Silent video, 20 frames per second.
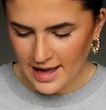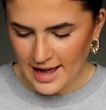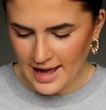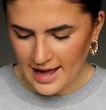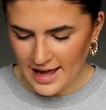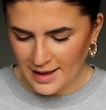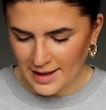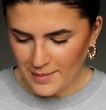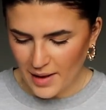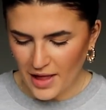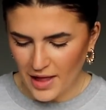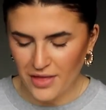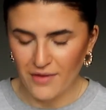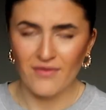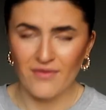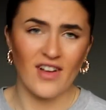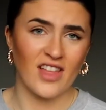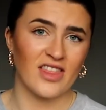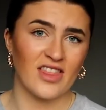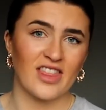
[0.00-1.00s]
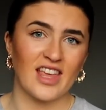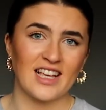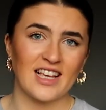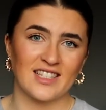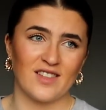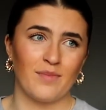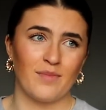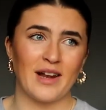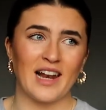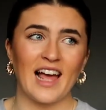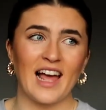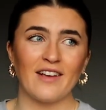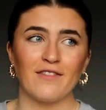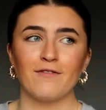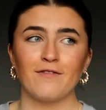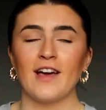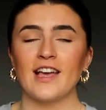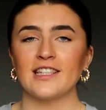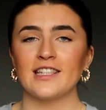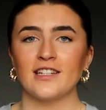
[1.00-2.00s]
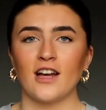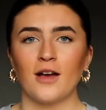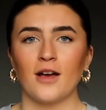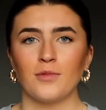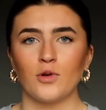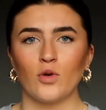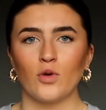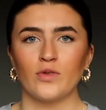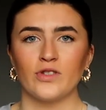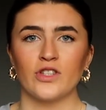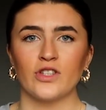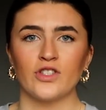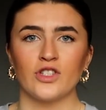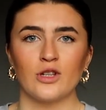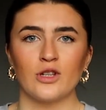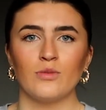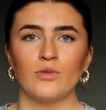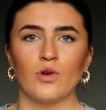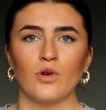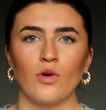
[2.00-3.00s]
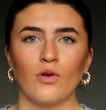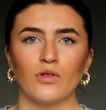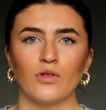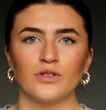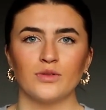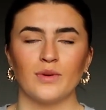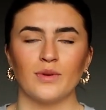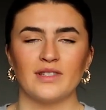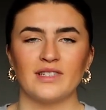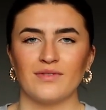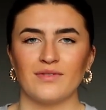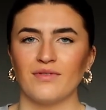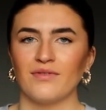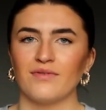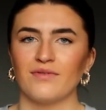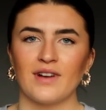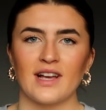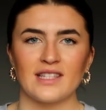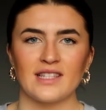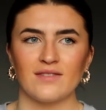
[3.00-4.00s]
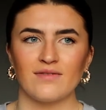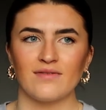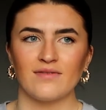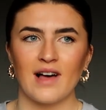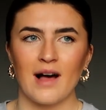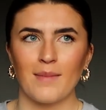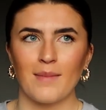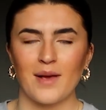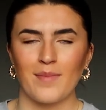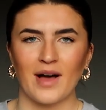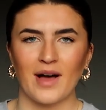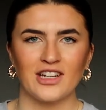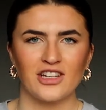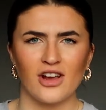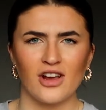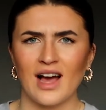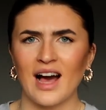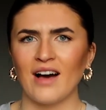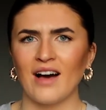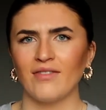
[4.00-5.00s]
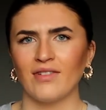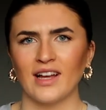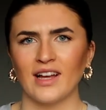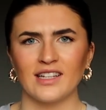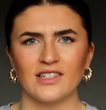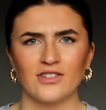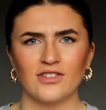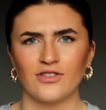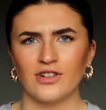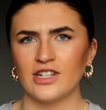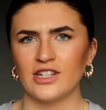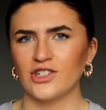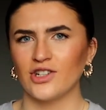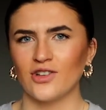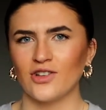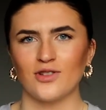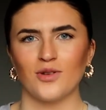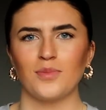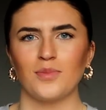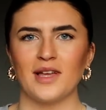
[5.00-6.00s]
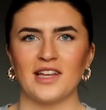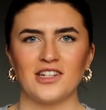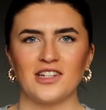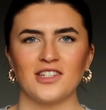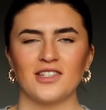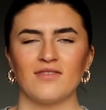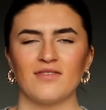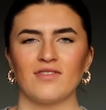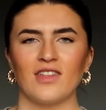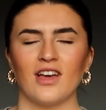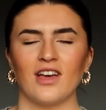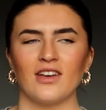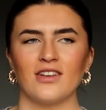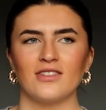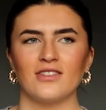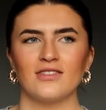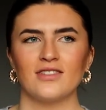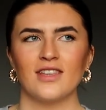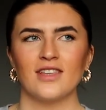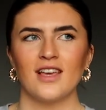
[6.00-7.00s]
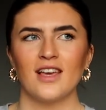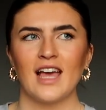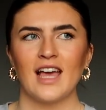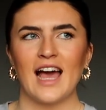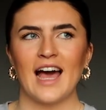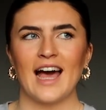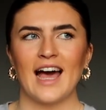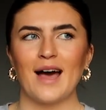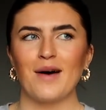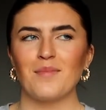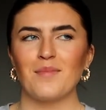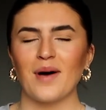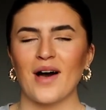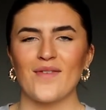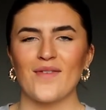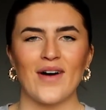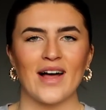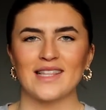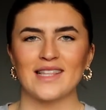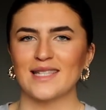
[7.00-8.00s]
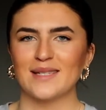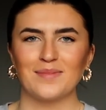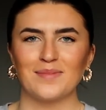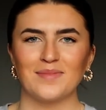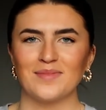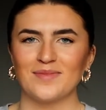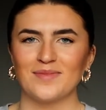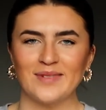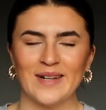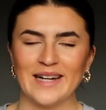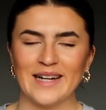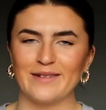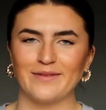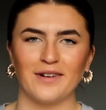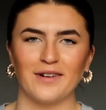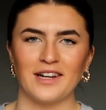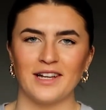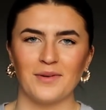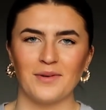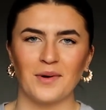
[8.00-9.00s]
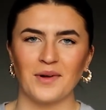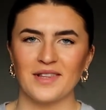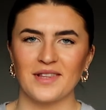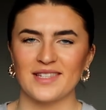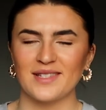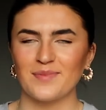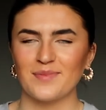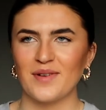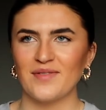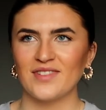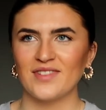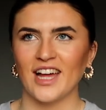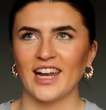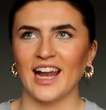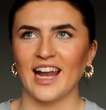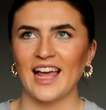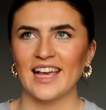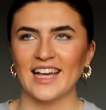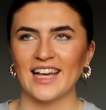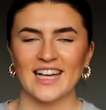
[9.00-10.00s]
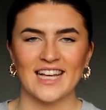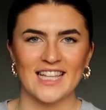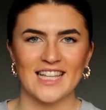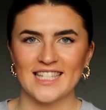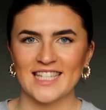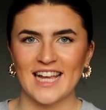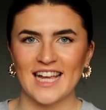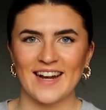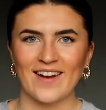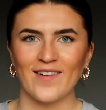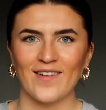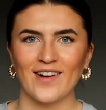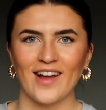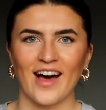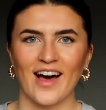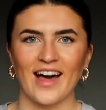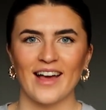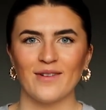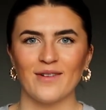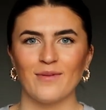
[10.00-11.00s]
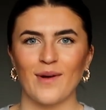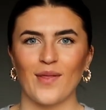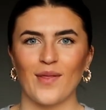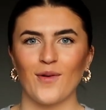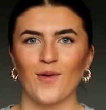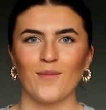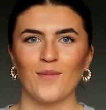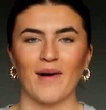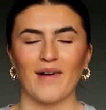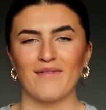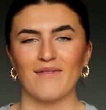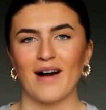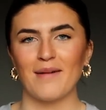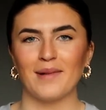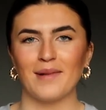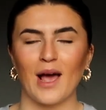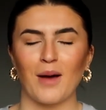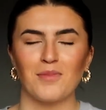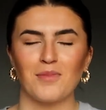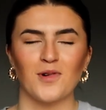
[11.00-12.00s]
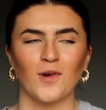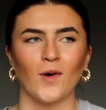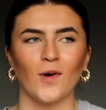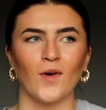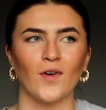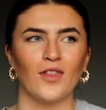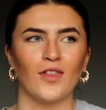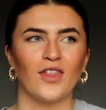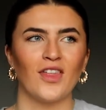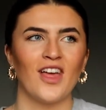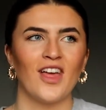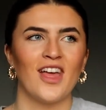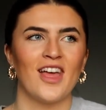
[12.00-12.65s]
Other fun things have been like FaceTime calls and Zoom calls with different friends and family, but I don't have like screenshots or pictures of those. But I've had some really funny ones. We've done like a casino night with all my family up north